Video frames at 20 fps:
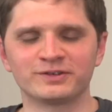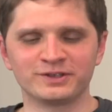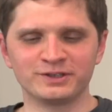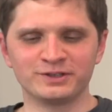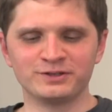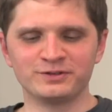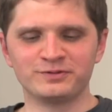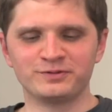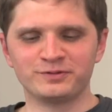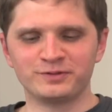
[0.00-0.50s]

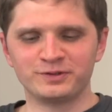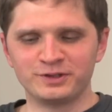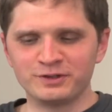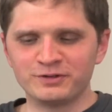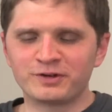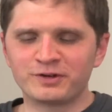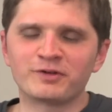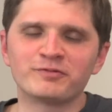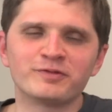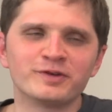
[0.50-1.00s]

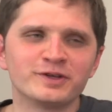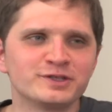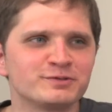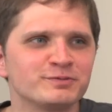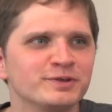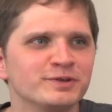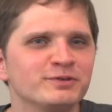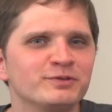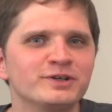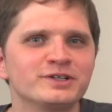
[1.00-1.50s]
you
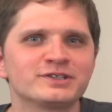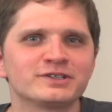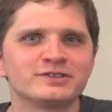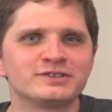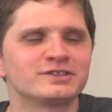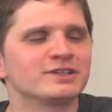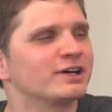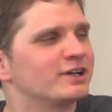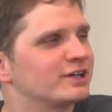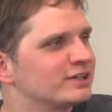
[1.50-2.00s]
convinced me we
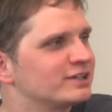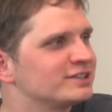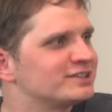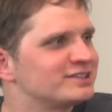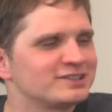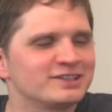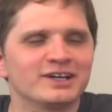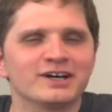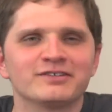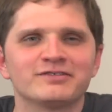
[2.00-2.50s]
should study
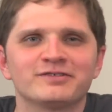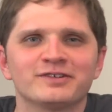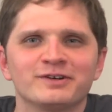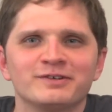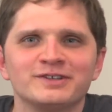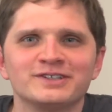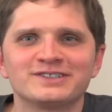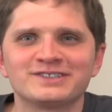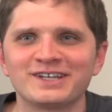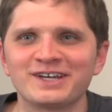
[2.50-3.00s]
this stuff.
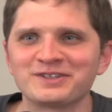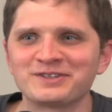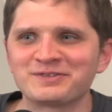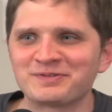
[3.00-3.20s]
I mean, it sounds